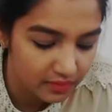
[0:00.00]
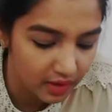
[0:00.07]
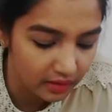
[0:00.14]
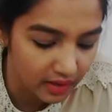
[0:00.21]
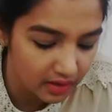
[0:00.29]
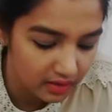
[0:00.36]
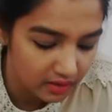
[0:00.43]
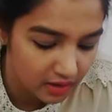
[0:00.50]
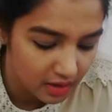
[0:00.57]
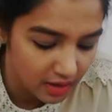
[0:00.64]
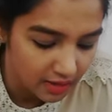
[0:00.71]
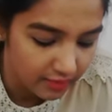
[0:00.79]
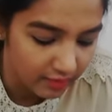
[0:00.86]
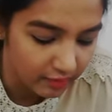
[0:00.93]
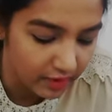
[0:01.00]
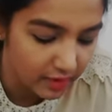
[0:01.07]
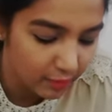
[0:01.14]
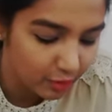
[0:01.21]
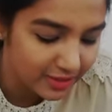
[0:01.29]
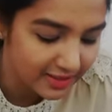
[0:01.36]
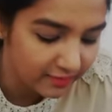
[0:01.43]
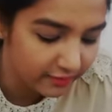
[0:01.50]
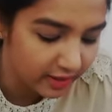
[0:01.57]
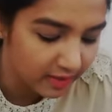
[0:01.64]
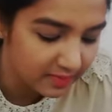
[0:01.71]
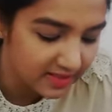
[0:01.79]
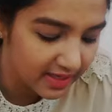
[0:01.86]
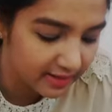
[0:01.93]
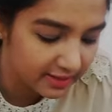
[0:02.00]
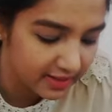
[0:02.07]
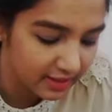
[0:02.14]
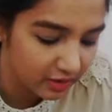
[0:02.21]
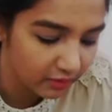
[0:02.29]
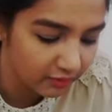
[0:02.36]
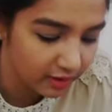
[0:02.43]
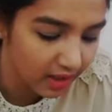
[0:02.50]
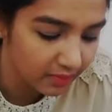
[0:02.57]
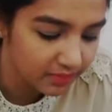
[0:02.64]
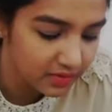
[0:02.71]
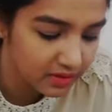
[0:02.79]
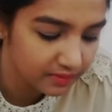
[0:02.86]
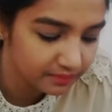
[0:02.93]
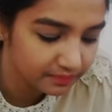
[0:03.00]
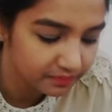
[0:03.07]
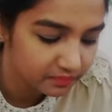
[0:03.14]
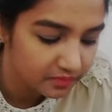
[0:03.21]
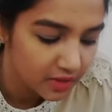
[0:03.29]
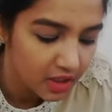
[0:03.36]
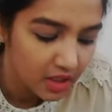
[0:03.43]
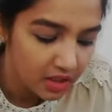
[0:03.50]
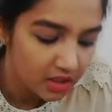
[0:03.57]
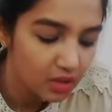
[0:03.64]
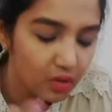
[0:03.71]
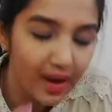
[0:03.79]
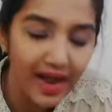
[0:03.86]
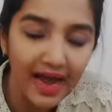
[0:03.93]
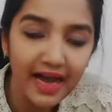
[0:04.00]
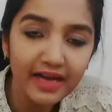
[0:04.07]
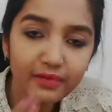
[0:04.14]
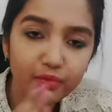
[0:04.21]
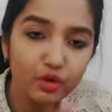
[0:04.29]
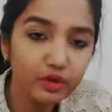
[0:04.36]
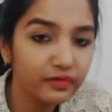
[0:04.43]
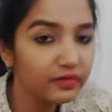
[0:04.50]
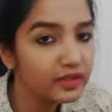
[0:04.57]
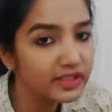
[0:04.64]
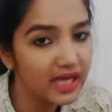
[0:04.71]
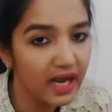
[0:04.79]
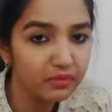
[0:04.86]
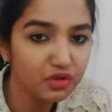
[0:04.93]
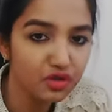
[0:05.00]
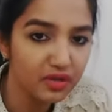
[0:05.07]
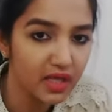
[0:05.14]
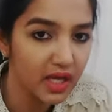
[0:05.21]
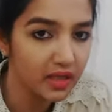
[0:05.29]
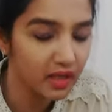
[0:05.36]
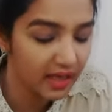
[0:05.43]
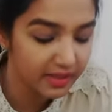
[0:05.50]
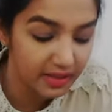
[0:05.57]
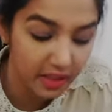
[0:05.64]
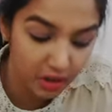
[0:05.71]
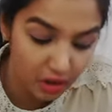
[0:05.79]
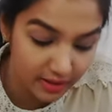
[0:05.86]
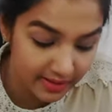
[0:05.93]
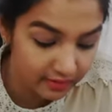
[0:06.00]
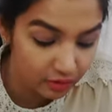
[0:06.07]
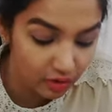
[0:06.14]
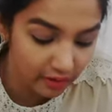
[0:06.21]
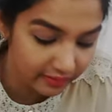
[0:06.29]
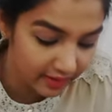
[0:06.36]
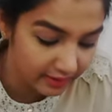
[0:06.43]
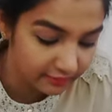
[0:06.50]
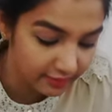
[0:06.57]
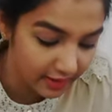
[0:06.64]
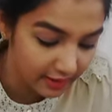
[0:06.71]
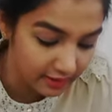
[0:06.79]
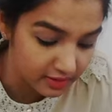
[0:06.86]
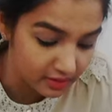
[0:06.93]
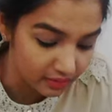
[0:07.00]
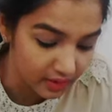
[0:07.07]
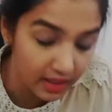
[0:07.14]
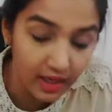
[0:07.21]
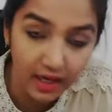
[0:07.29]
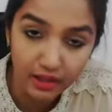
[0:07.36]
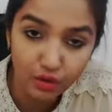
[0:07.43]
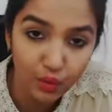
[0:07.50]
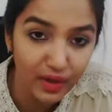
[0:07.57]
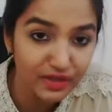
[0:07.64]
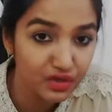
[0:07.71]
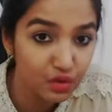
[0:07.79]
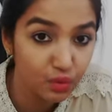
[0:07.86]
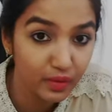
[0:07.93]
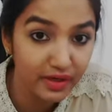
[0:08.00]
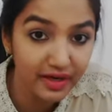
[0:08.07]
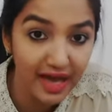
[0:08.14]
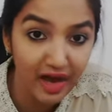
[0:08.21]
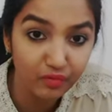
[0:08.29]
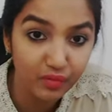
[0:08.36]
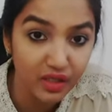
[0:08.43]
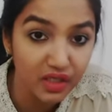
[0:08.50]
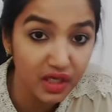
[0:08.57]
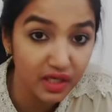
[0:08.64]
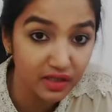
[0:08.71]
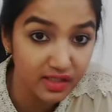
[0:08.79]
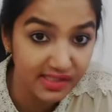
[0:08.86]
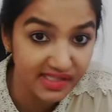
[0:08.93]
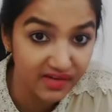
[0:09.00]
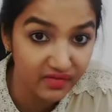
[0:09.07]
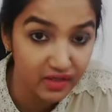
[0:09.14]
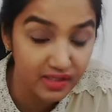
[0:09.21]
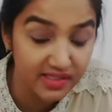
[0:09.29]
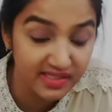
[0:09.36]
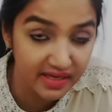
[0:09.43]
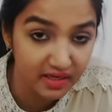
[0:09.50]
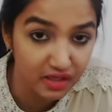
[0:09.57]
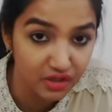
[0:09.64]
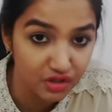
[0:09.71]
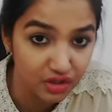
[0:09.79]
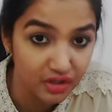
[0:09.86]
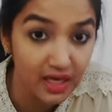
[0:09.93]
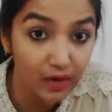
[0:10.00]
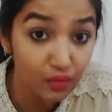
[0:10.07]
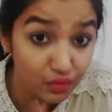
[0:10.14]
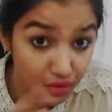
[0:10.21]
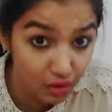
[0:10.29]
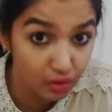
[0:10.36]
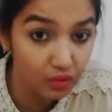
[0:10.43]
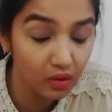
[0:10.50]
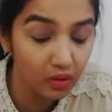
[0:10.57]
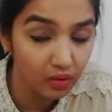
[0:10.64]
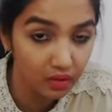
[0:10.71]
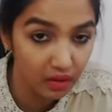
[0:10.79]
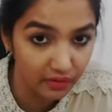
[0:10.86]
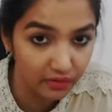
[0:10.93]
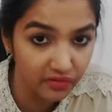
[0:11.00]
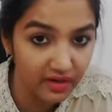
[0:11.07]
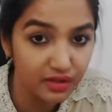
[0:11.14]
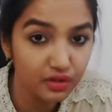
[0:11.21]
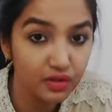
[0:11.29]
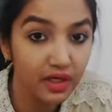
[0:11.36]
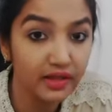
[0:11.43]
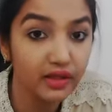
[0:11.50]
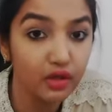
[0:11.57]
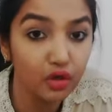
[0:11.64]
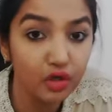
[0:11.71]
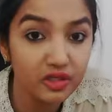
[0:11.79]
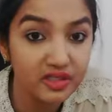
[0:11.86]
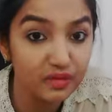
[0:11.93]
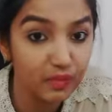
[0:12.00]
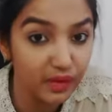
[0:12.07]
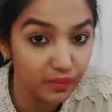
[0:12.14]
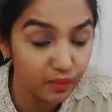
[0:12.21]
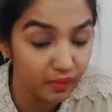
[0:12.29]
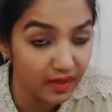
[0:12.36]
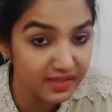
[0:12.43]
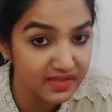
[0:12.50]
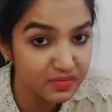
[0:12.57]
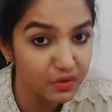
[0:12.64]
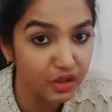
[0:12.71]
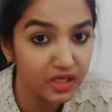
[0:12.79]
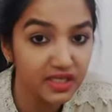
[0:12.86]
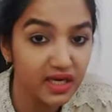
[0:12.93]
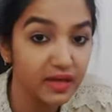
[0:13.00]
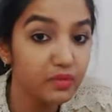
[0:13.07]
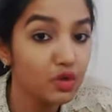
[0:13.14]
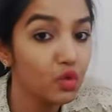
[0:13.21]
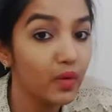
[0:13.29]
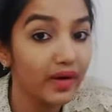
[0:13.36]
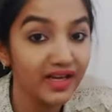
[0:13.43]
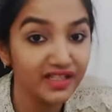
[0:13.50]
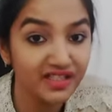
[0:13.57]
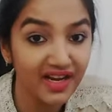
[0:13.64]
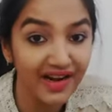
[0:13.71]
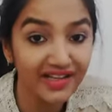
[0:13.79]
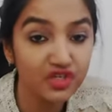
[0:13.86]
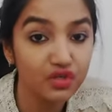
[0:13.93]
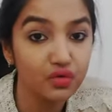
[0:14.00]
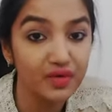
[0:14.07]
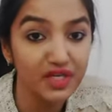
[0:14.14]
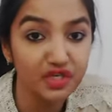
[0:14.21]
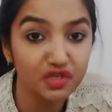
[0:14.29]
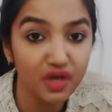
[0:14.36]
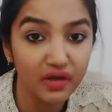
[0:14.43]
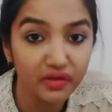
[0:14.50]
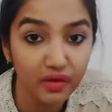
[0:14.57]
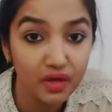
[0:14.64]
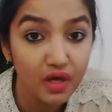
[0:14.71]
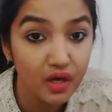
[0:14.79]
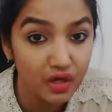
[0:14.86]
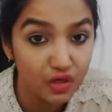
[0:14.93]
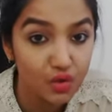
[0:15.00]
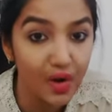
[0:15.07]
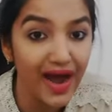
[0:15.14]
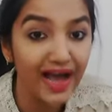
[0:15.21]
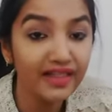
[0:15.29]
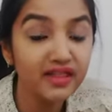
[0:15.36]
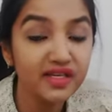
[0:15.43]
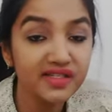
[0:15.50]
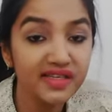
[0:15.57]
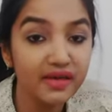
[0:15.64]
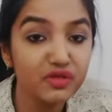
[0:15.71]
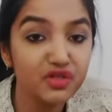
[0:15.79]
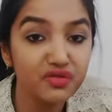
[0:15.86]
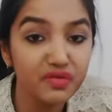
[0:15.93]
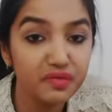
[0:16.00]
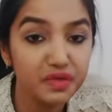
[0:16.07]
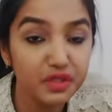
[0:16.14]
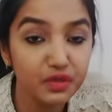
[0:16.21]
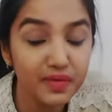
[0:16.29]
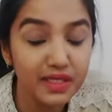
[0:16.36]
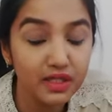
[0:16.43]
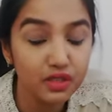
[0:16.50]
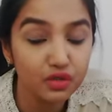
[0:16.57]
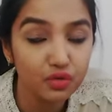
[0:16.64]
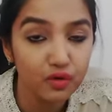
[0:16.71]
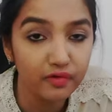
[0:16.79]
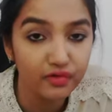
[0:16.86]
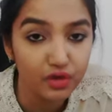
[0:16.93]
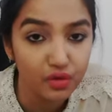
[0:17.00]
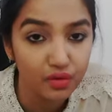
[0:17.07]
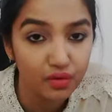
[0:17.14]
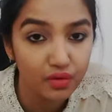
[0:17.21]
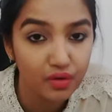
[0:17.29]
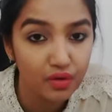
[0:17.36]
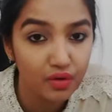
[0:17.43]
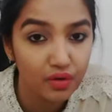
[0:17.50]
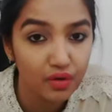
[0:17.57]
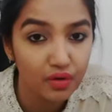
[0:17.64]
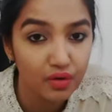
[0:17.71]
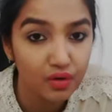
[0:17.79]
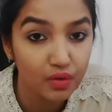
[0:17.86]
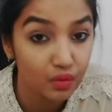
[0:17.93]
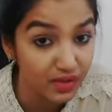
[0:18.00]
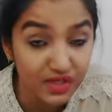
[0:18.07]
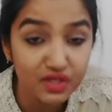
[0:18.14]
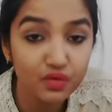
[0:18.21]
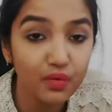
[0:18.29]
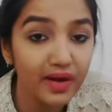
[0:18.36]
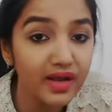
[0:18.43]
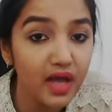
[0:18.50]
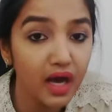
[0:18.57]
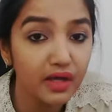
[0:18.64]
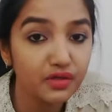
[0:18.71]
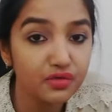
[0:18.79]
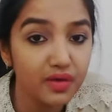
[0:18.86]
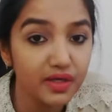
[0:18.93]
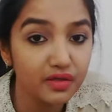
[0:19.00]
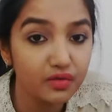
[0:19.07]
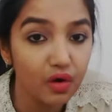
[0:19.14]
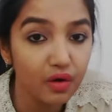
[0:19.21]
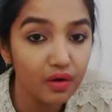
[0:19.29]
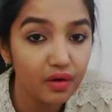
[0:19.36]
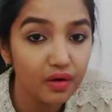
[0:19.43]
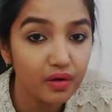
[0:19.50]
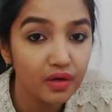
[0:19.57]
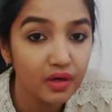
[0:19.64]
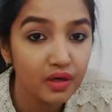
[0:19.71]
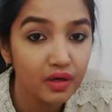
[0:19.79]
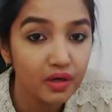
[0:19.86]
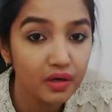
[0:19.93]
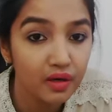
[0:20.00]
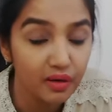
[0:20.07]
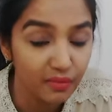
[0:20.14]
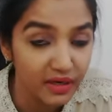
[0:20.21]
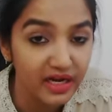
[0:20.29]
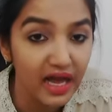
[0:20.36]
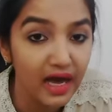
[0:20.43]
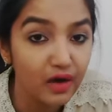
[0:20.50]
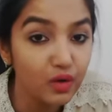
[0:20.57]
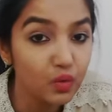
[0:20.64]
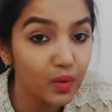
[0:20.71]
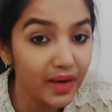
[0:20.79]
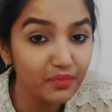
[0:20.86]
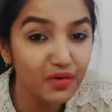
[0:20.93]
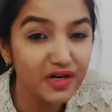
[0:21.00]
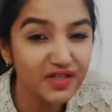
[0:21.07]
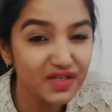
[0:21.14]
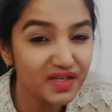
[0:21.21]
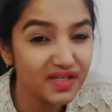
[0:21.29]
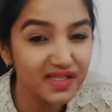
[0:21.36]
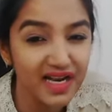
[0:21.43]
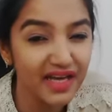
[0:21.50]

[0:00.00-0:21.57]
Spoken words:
Okay, you've got the Prince of Cups and the Ten of Cups. You had beautiful times together. I cannot ignore that fact. Okay, otherwise you wouldn't have been in this devil's energy. Now you're trying to cut the cords, but once upon a time you were attached to each other. You had this chemistry between the two of you, which is very hard to ignore. But now one person is